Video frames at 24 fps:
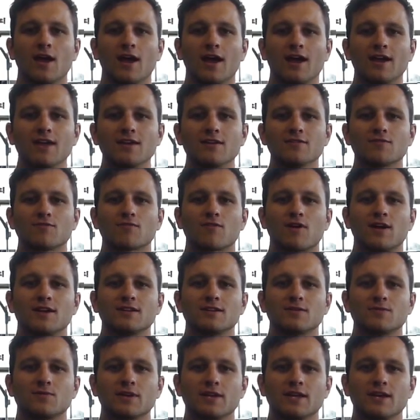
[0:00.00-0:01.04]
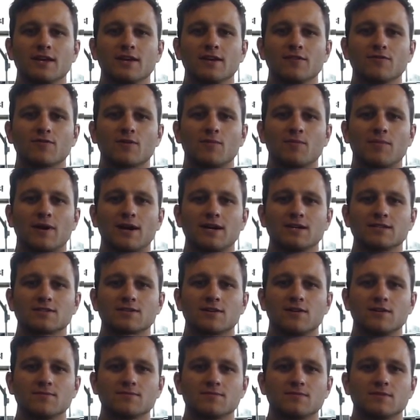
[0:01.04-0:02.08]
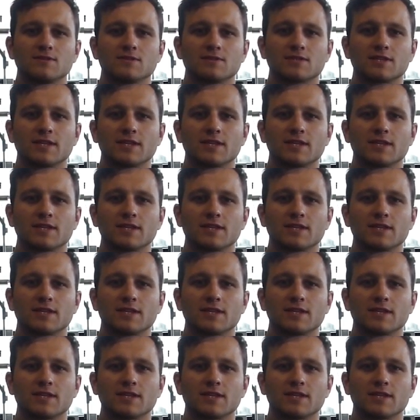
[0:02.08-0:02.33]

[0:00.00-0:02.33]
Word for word: Hey, Ryan Dunwoody here from Pi-Top.